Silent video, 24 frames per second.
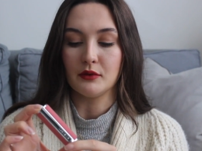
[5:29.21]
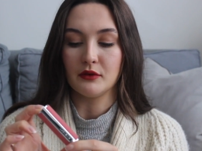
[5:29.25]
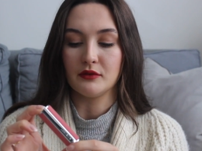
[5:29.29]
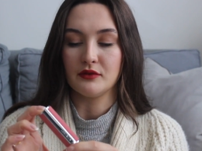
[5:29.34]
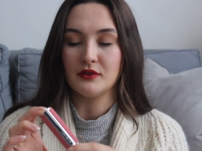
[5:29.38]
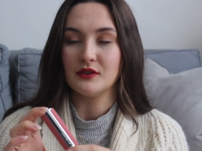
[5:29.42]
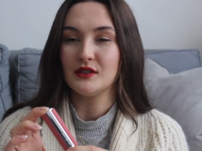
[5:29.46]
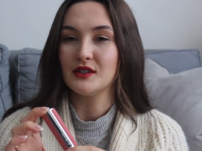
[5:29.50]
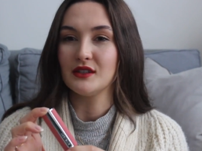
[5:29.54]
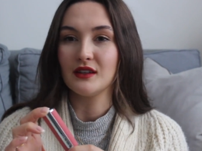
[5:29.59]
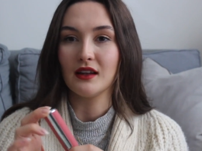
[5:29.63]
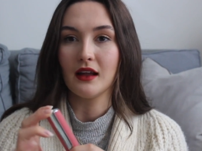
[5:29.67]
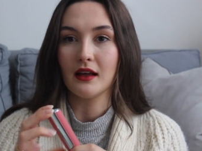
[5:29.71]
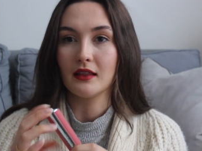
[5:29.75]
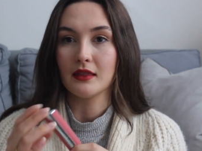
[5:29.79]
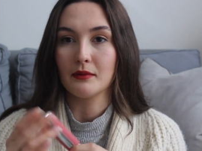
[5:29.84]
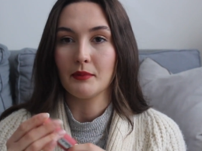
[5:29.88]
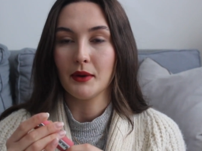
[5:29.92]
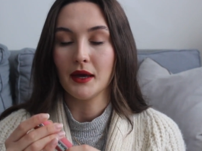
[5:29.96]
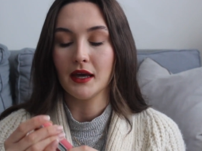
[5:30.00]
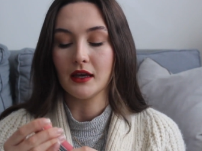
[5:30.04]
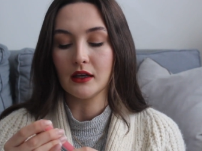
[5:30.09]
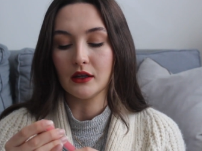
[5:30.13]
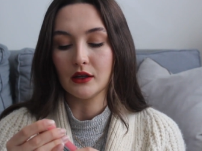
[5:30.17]
If you didn't like the
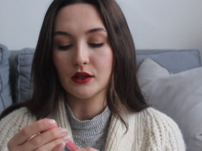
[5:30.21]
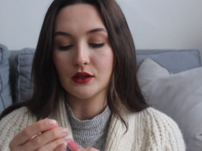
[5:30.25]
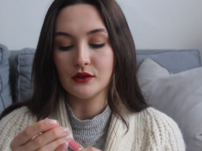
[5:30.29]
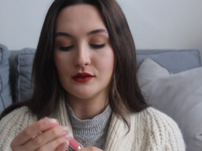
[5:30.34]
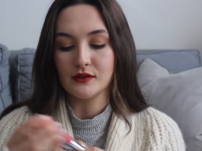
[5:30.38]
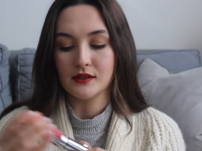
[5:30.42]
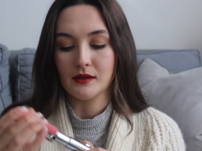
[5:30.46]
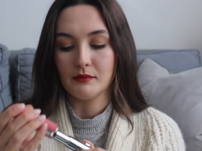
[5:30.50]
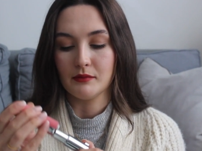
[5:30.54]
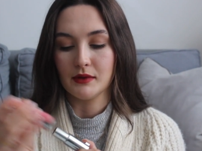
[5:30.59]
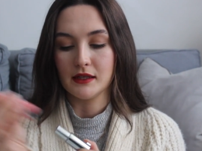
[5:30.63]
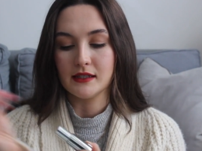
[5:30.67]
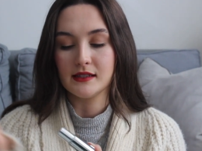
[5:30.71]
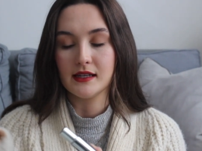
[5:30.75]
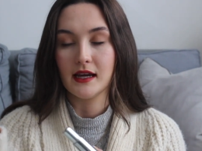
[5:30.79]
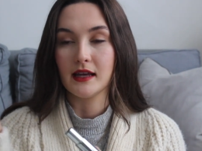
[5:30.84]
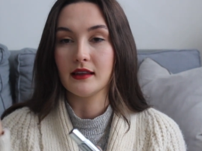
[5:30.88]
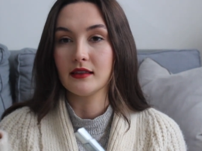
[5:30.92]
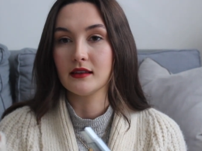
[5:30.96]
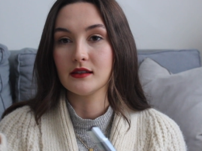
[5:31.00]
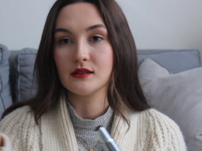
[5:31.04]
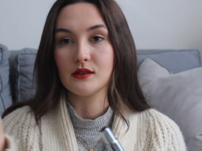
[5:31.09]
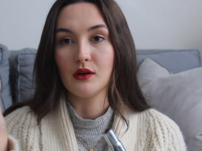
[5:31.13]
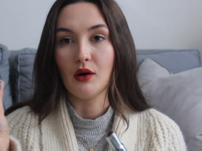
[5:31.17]
pink, you simply
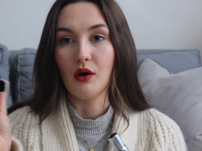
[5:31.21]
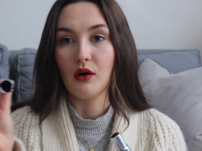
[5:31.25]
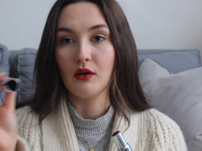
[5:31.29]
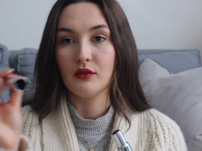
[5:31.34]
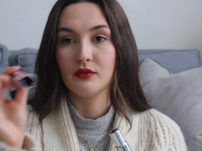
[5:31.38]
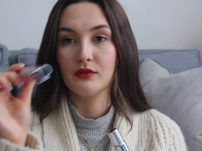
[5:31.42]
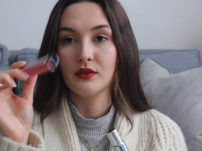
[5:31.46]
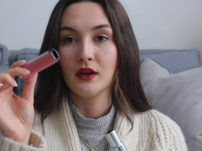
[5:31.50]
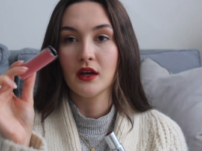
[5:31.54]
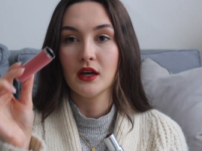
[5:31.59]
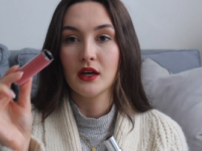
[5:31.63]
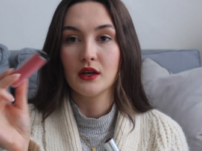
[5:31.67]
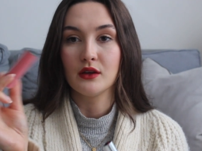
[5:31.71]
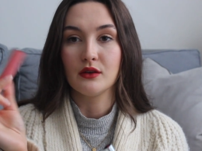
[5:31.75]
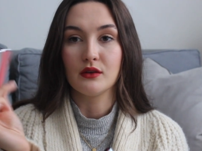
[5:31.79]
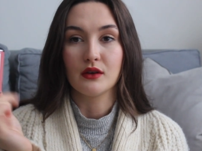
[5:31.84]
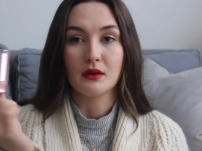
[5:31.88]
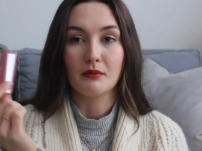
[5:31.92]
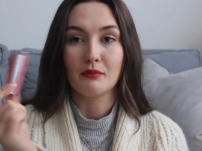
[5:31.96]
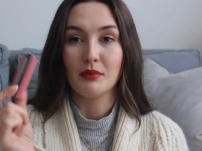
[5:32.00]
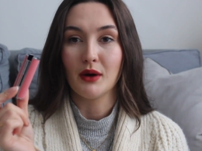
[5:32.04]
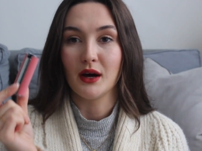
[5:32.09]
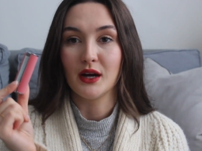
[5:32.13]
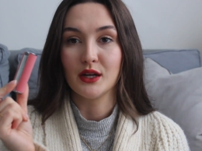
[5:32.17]
take this off, you
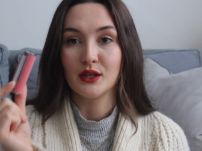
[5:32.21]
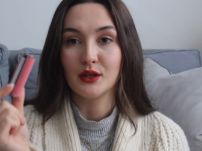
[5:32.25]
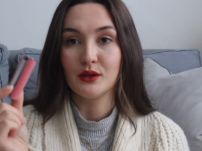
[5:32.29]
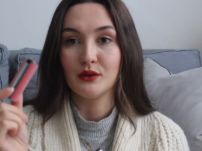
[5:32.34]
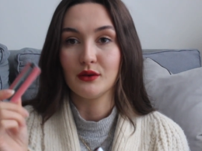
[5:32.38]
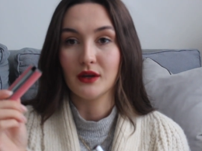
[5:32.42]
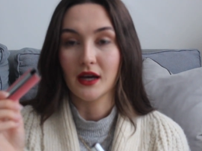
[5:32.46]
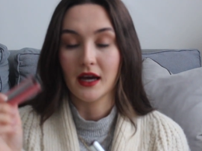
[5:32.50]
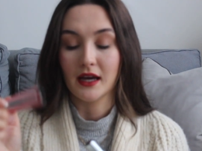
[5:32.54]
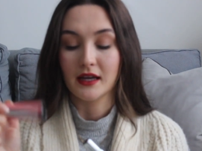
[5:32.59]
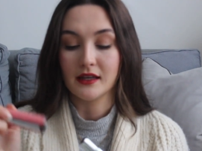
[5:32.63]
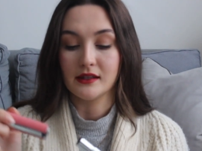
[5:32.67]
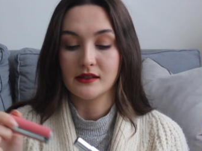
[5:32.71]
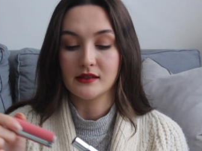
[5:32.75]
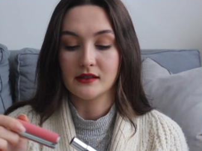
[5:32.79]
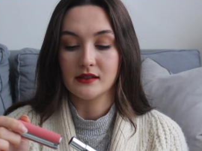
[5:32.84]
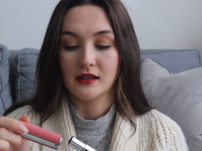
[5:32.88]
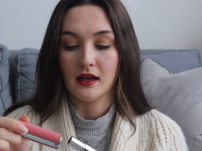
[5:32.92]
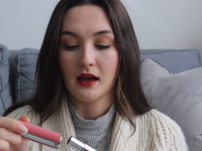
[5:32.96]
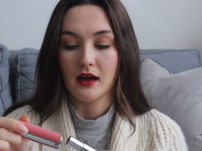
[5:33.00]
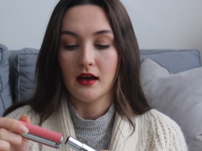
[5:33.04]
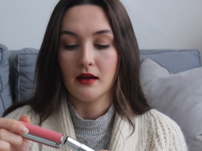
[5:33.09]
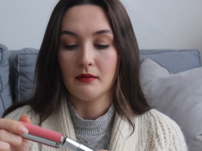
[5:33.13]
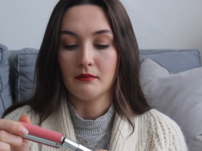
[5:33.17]
can buy a new
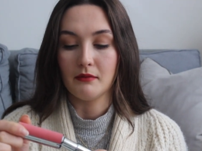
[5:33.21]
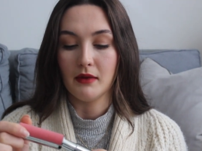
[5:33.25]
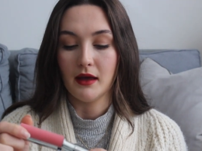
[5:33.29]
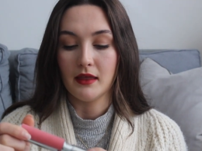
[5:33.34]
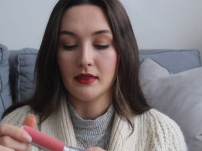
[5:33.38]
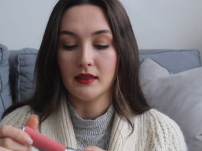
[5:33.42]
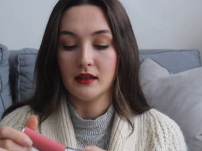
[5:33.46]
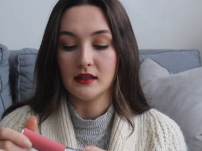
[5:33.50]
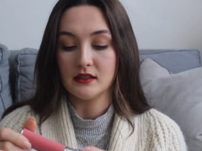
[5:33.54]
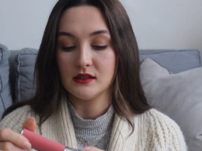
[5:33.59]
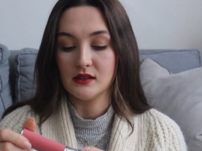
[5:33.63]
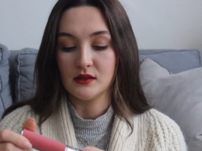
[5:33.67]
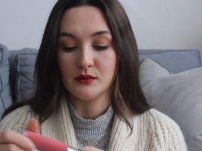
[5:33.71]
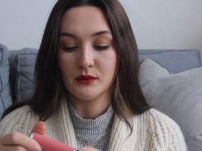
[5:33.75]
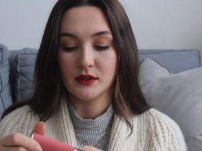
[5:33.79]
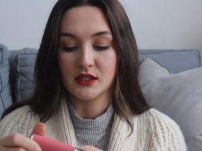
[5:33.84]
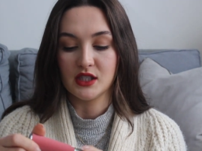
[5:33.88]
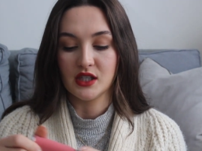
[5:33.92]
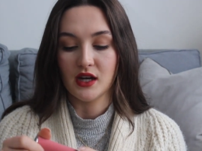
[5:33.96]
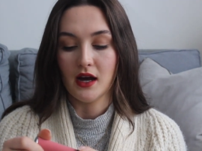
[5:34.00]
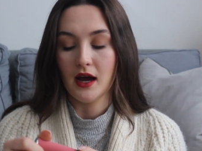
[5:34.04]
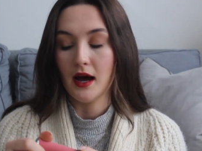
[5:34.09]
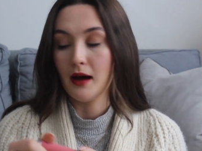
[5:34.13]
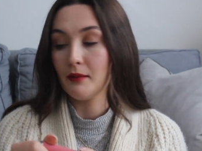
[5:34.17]
case um, and then
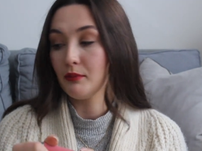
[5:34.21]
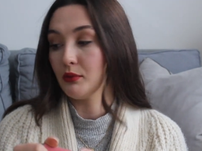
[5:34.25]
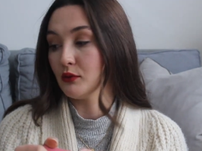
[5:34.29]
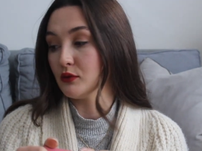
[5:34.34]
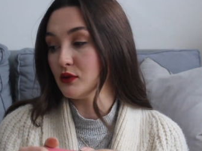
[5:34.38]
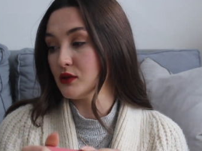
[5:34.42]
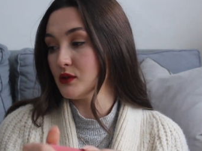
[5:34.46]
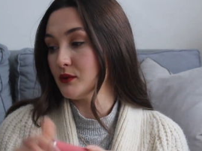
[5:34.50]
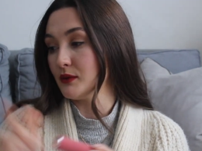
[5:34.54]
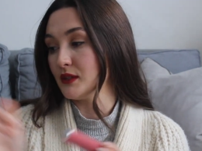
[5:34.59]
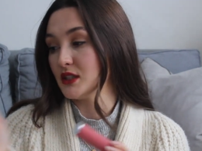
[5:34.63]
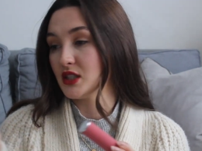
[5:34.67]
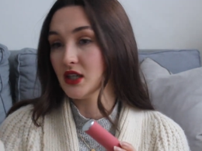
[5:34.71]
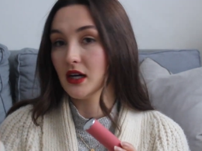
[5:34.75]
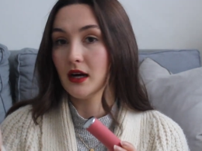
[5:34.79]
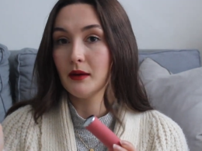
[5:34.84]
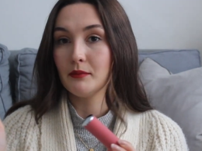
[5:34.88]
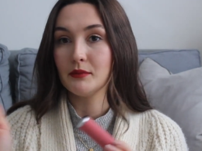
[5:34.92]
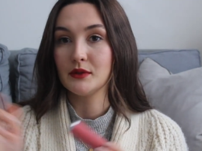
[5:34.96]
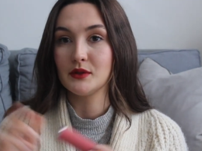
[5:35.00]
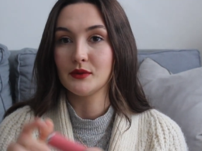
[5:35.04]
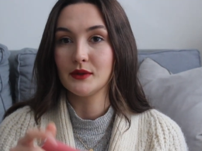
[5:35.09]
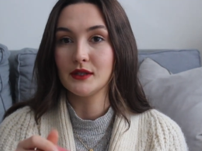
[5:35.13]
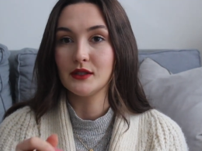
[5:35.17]
switch it up, or switch it
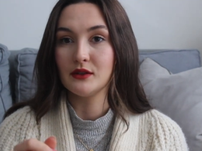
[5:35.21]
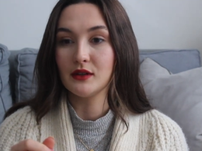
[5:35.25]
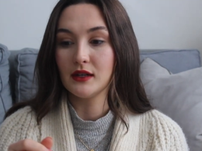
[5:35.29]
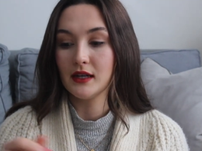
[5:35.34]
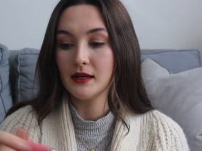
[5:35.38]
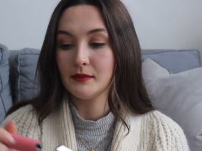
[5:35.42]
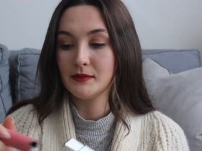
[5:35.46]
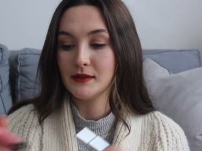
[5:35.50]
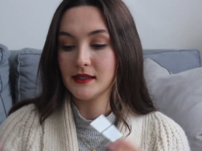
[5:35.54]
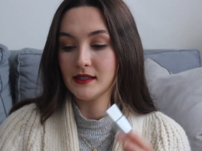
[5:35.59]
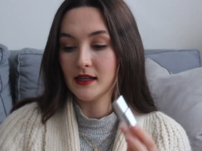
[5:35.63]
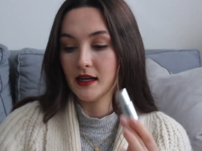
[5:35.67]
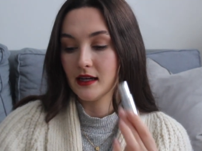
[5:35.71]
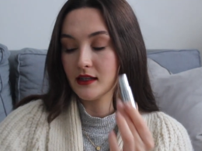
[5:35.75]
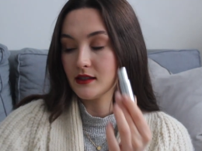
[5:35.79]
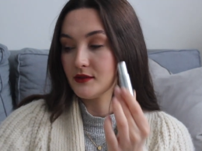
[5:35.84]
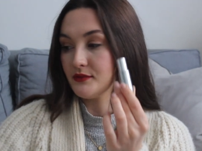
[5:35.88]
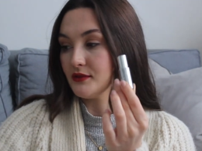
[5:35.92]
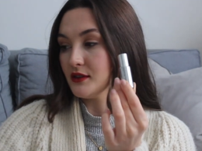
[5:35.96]
up between your lipsticks.